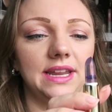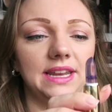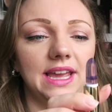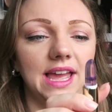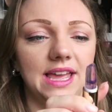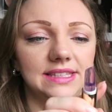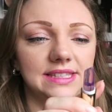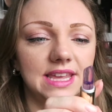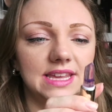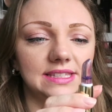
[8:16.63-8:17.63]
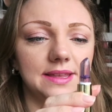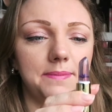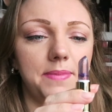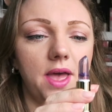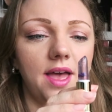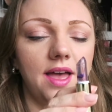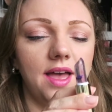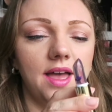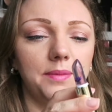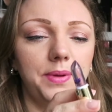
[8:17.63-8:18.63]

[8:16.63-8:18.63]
and it has this uh,